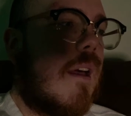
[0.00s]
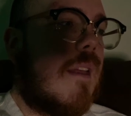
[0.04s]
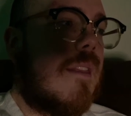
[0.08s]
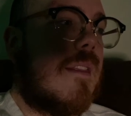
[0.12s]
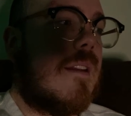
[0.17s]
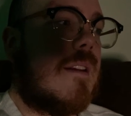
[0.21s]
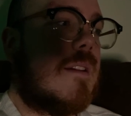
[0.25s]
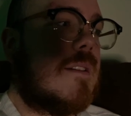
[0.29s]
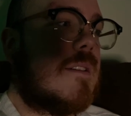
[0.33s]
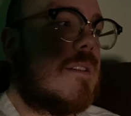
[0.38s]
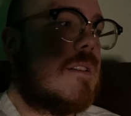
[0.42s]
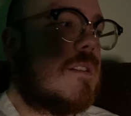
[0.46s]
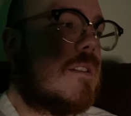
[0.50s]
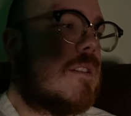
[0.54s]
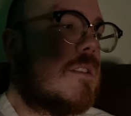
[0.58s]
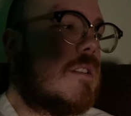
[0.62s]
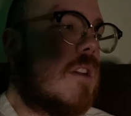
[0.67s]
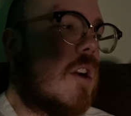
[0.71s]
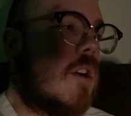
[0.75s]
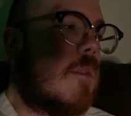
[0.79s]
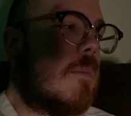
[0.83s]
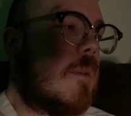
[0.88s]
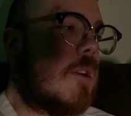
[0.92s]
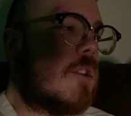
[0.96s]
There's
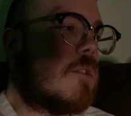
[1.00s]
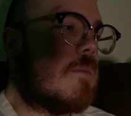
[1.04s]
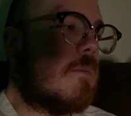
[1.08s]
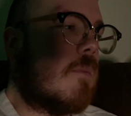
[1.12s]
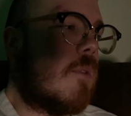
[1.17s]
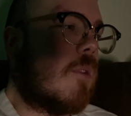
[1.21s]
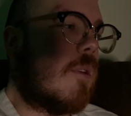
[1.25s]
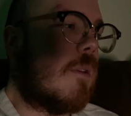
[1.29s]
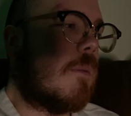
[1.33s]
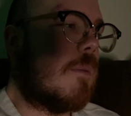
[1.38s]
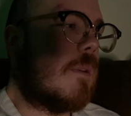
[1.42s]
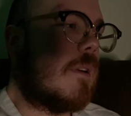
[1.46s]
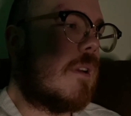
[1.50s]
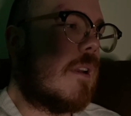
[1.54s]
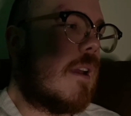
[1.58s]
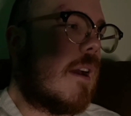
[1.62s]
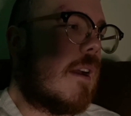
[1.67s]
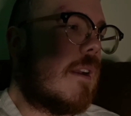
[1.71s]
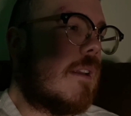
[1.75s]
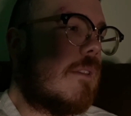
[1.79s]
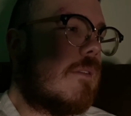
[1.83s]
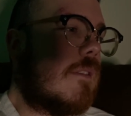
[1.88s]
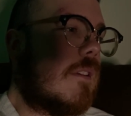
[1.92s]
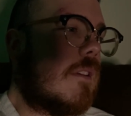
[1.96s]
so much more. We're
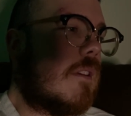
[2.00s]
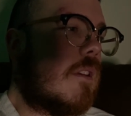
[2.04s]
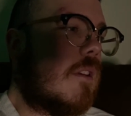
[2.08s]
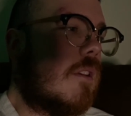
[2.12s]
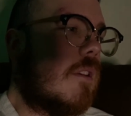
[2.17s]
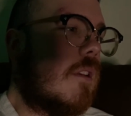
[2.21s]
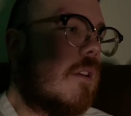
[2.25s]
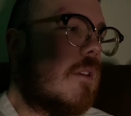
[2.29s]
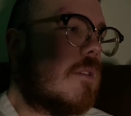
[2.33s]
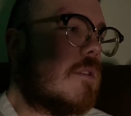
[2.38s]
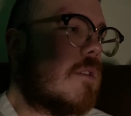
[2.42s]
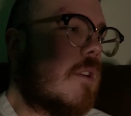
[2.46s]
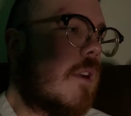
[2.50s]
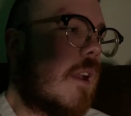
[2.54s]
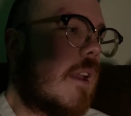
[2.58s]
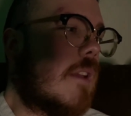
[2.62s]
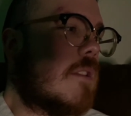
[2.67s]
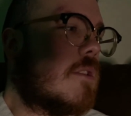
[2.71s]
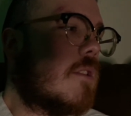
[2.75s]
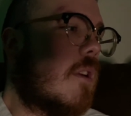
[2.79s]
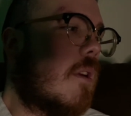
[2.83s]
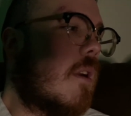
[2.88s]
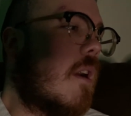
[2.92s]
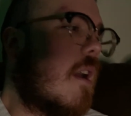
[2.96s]
not even close. Okay,
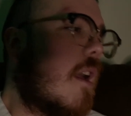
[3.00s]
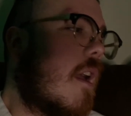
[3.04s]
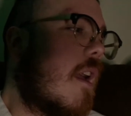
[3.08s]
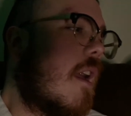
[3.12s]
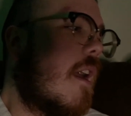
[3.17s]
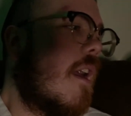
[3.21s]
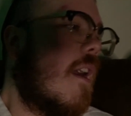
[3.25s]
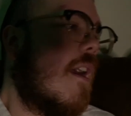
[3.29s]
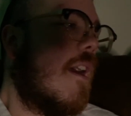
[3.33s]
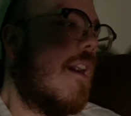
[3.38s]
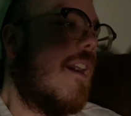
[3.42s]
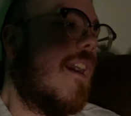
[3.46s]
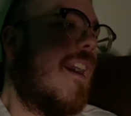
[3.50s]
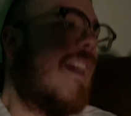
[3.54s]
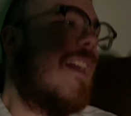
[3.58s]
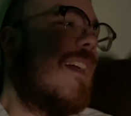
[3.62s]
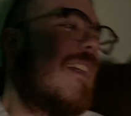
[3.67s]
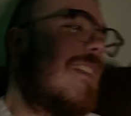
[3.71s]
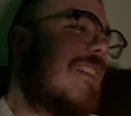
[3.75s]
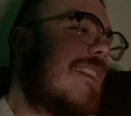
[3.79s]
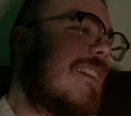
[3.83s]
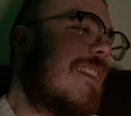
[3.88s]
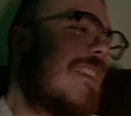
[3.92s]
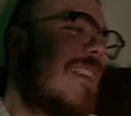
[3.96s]
so
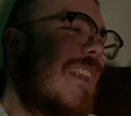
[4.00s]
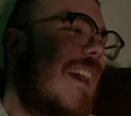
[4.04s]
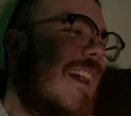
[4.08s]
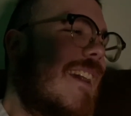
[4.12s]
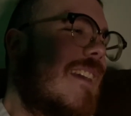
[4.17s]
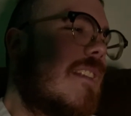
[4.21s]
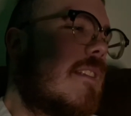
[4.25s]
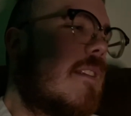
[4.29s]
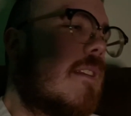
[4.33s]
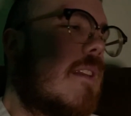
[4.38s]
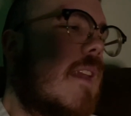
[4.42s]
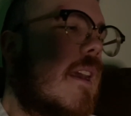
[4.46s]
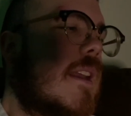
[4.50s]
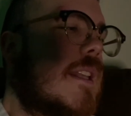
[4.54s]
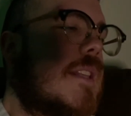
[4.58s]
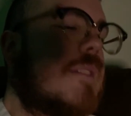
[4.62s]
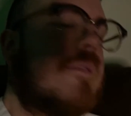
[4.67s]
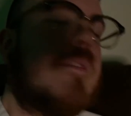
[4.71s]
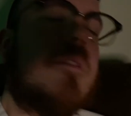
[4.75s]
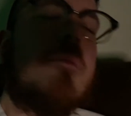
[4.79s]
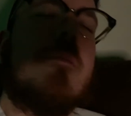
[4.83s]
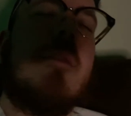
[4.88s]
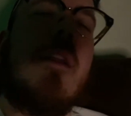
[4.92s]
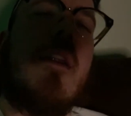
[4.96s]
the next
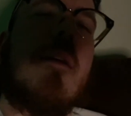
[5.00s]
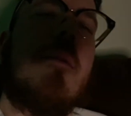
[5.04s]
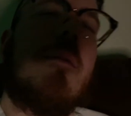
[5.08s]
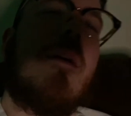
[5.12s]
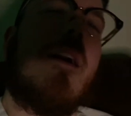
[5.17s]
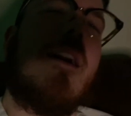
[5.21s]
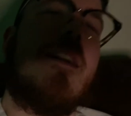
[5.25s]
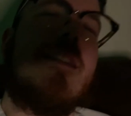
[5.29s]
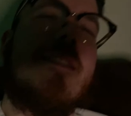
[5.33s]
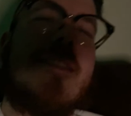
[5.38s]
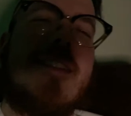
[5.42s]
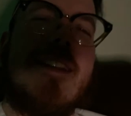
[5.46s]
film that I watched